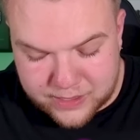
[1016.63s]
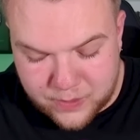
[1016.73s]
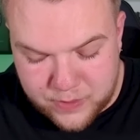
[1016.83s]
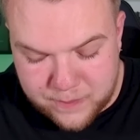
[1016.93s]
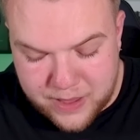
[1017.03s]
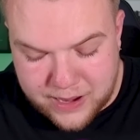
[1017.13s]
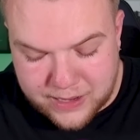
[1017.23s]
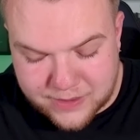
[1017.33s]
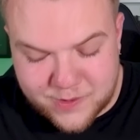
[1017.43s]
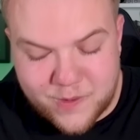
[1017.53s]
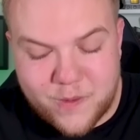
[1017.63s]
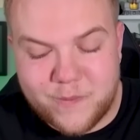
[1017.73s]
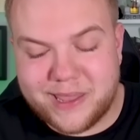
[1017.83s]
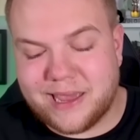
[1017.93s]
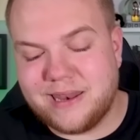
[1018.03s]
Can we make it? No,
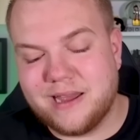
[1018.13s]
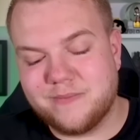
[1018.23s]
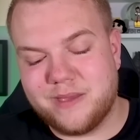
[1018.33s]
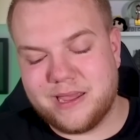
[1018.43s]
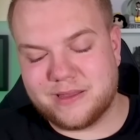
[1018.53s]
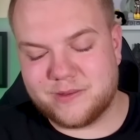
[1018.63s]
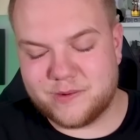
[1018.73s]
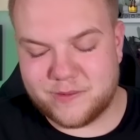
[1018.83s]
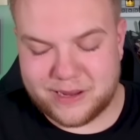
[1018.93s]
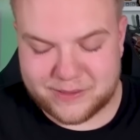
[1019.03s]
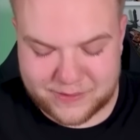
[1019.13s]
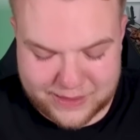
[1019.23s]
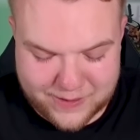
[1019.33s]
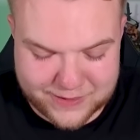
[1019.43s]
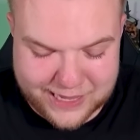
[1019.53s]
we cannot make it to connect to
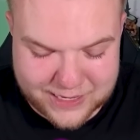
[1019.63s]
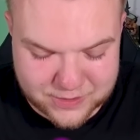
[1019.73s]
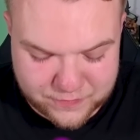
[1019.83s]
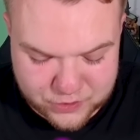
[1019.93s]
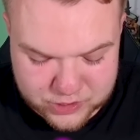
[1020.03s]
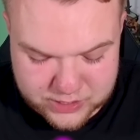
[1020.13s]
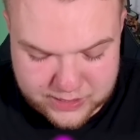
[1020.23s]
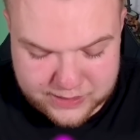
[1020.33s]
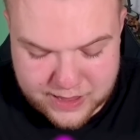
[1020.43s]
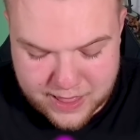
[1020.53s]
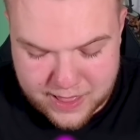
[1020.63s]
the tower. That is unfortunate.